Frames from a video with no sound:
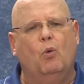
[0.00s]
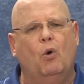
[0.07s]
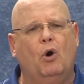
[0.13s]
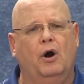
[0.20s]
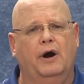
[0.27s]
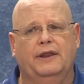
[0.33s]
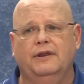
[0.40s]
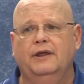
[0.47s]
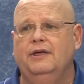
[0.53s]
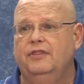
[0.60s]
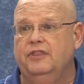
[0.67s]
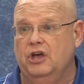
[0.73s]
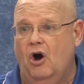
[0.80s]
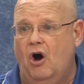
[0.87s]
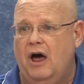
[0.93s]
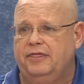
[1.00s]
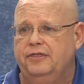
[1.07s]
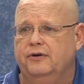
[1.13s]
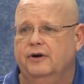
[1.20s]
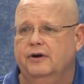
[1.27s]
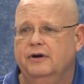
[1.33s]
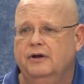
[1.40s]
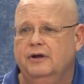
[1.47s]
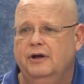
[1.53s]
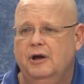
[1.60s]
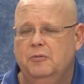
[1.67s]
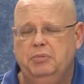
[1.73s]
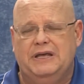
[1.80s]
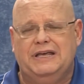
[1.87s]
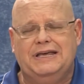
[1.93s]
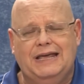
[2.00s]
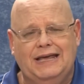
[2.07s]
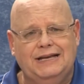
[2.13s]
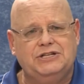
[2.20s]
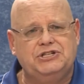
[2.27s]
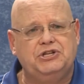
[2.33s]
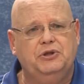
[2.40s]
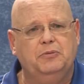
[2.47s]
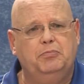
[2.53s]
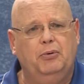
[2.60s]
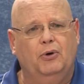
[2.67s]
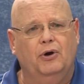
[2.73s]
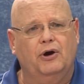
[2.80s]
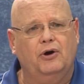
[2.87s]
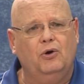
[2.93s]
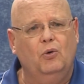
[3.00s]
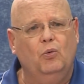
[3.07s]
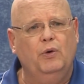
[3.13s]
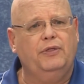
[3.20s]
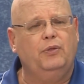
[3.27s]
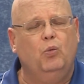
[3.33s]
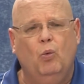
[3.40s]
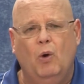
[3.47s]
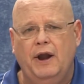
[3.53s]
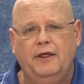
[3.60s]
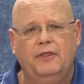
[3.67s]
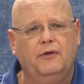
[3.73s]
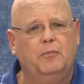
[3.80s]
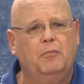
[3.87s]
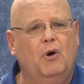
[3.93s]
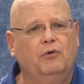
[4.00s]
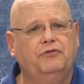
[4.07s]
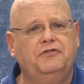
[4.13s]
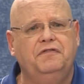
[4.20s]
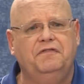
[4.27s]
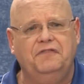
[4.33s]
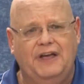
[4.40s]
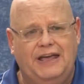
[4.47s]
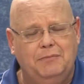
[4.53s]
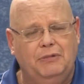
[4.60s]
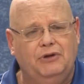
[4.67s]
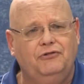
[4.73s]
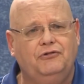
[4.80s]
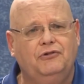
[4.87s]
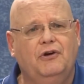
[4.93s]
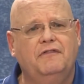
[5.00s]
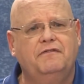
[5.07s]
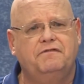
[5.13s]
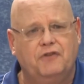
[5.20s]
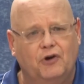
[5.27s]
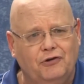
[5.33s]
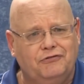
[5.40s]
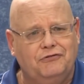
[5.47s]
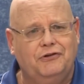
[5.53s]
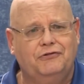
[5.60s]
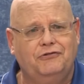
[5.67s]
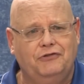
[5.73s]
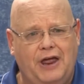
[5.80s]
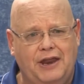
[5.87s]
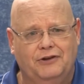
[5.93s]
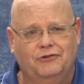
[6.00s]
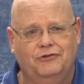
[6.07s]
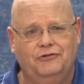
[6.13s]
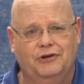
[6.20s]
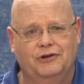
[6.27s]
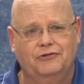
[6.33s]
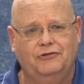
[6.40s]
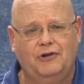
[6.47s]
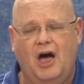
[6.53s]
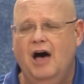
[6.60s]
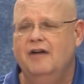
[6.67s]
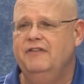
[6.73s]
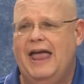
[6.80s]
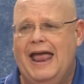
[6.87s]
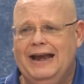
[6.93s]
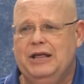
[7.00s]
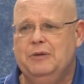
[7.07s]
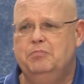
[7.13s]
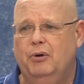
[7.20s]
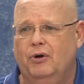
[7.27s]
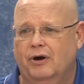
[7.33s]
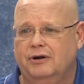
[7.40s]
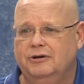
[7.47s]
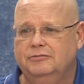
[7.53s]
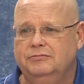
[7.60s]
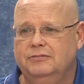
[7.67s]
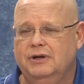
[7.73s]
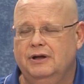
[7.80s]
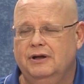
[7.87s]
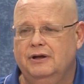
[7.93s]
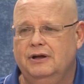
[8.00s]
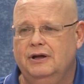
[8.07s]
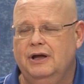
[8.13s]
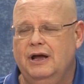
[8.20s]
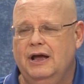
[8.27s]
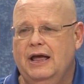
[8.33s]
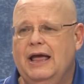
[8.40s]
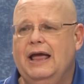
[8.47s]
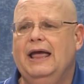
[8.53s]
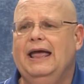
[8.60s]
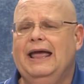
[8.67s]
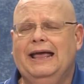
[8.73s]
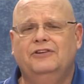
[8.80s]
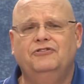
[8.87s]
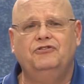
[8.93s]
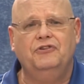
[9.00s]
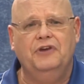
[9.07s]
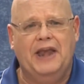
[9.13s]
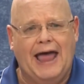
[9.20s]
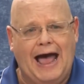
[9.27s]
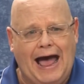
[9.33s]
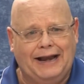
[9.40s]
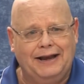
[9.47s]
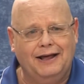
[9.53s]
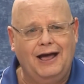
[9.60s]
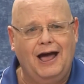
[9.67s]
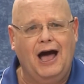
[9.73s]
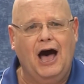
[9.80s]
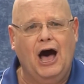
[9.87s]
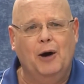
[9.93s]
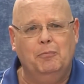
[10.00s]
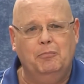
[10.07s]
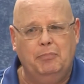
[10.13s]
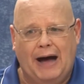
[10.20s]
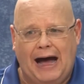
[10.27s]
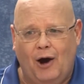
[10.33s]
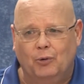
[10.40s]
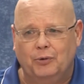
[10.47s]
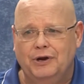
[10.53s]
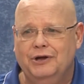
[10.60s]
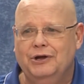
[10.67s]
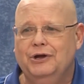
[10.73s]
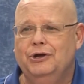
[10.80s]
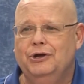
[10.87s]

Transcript: Warren, the author, begins the book with one of the most famous first sentences of any book. It's not about